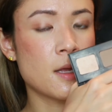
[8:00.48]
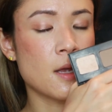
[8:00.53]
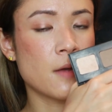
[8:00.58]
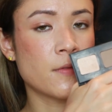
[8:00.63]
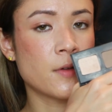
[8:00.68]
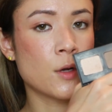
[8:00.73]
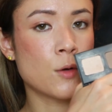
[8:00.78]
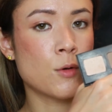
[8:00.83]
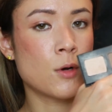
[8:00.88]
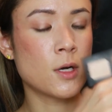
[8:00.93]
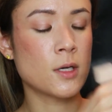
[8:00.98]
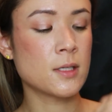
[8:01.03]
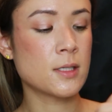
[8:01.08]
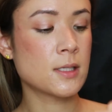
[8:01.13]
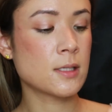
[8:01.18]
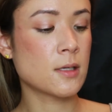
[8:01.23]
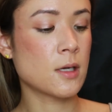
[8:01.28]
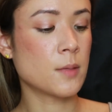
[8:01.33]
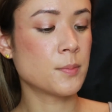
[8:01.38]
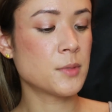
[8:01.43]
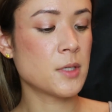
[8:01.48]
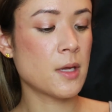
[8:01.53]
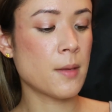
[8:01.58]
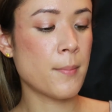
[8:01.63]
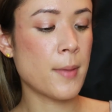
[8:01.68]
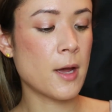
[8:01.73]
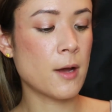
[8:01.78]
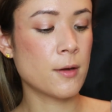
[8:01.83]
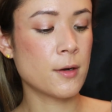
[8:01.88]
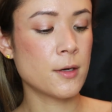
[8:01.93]
Kevyn Aucoin
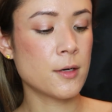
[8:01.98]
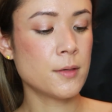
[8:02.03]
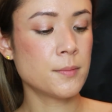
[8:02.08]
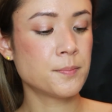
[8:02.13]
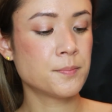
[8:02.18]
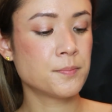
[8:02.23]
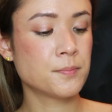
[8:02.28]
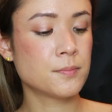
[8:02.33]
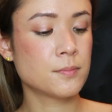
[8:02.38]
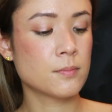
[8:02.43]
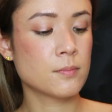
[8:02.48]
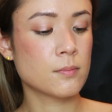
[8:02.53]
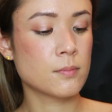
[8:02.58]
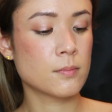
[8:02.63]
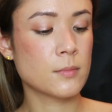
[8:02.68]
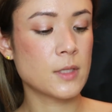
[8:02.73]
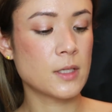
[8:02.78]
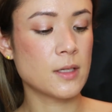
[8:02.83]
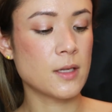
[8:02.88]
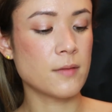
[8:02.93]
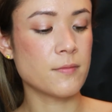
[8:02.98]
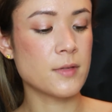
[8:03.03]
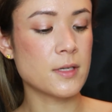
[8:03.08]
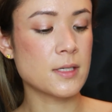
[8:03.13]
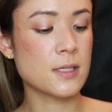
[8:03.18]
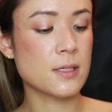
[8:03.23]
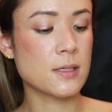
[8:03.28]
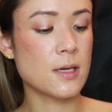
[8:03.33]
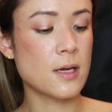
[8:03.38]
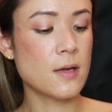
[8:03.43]
sculpting powder. Love
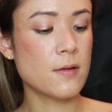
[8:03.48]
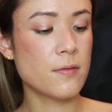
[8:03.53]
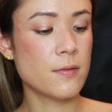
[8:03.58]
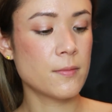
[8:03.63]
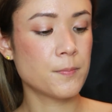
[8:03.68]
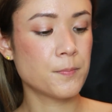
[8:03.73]
this stuff.